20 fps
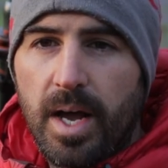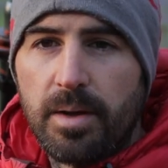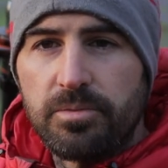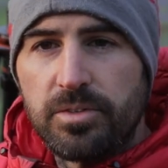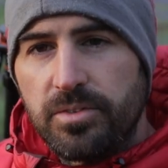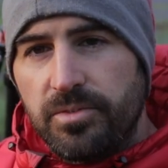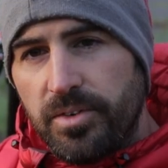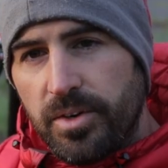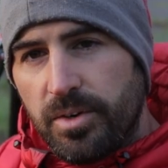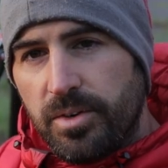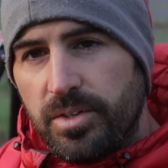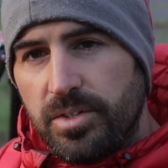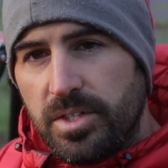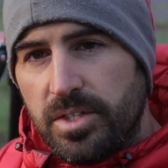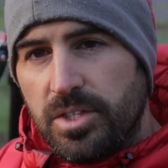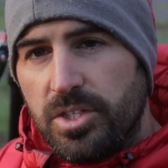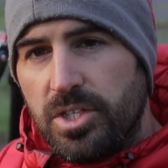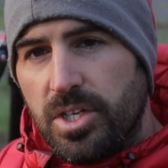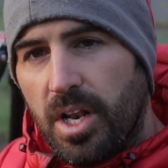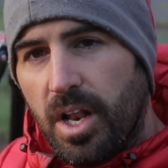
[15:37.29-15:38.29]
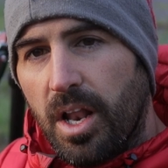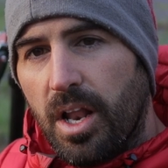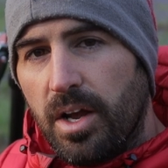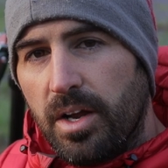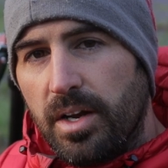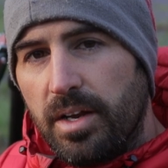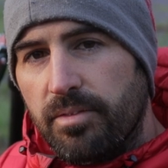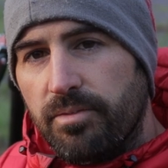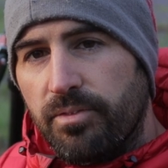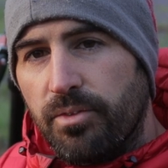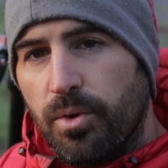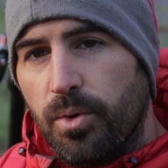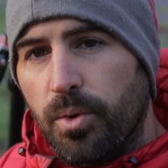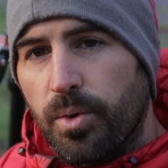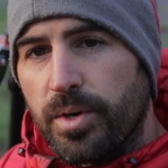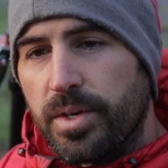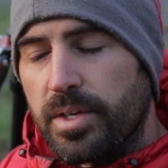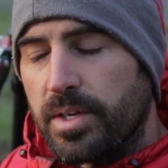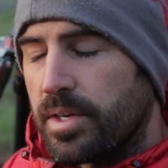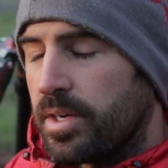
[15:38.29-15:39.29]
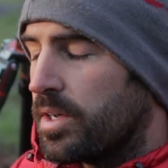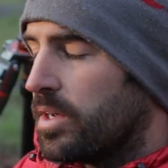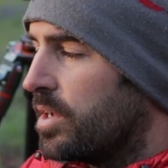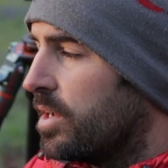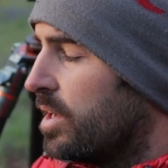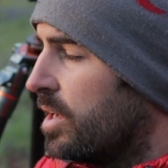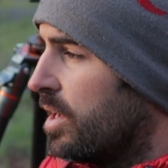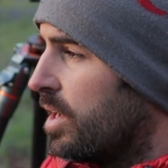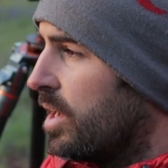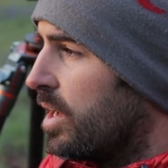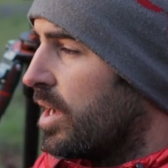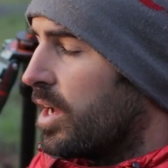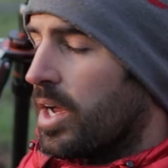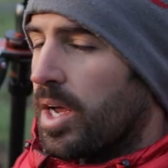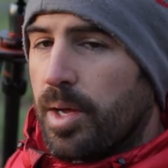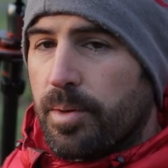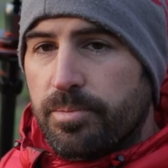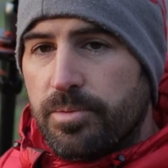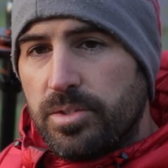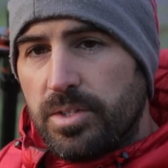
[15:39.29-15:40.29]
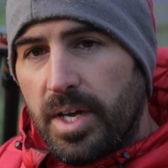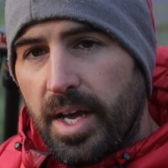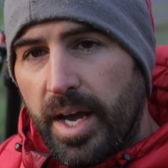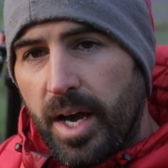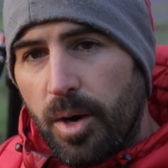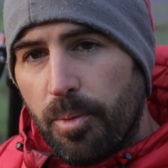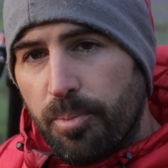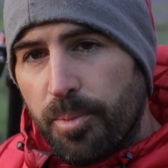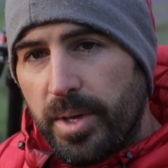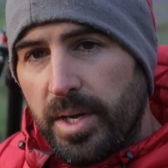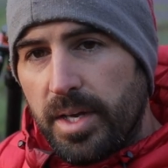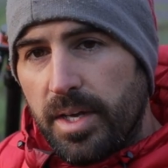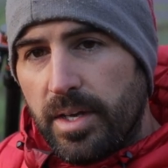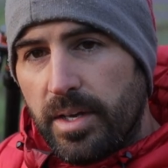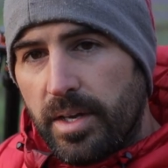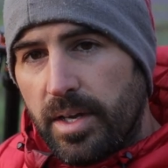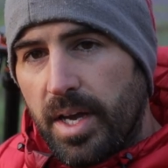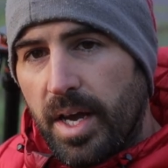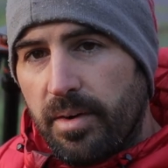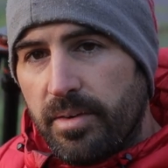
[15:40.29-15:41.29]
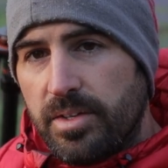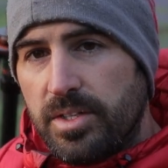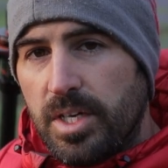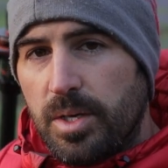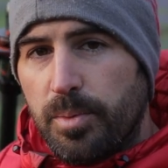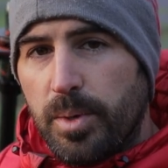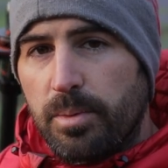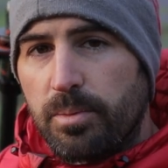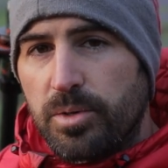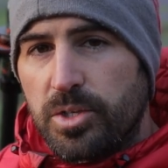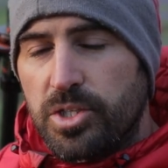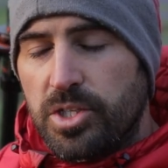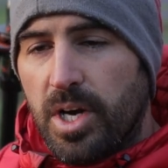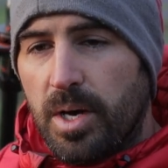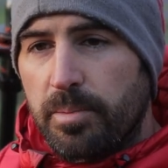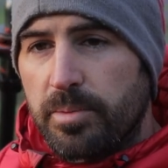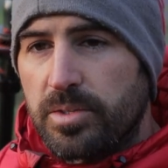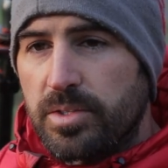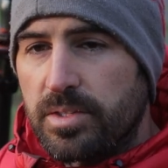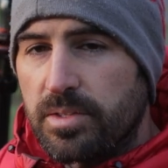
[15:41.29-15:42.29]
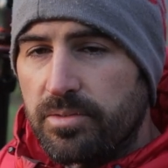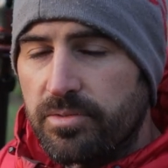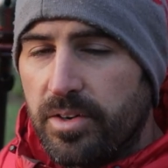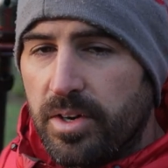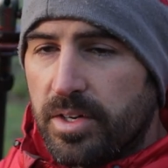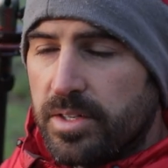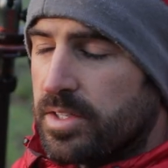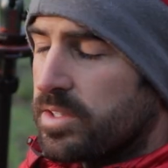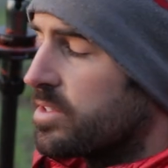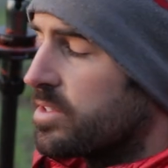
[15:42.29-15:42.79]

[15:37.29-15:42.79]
I'm just focusing slightly forward to help me guarantee a bit more sharpness in the far